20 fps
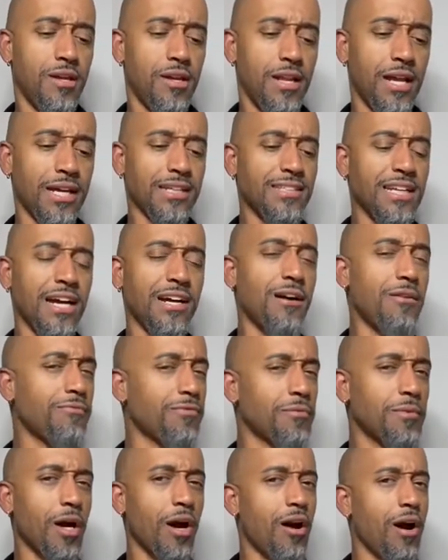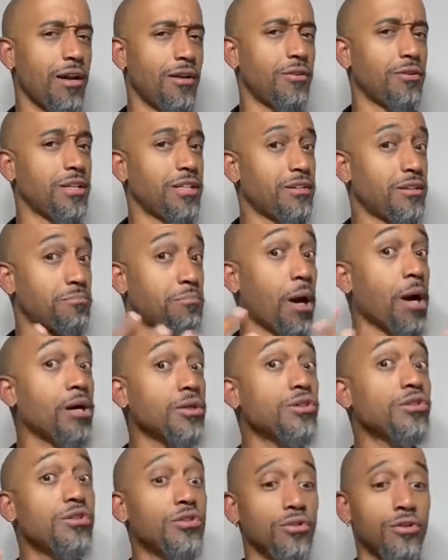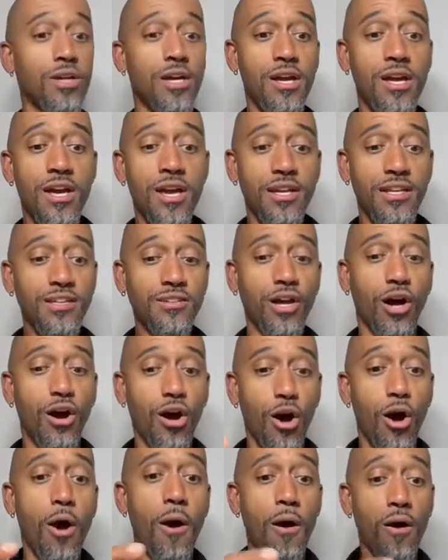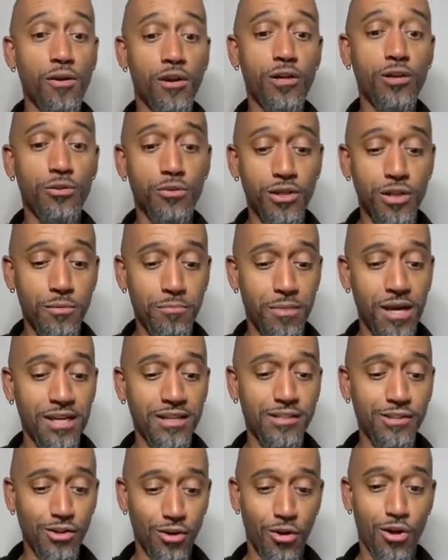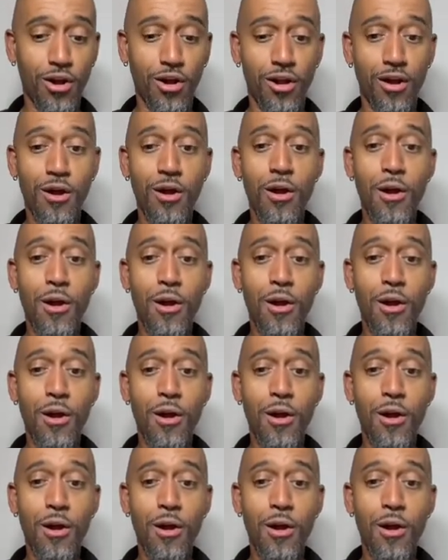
Like I said, I come from the heart, yo. These are all literally based on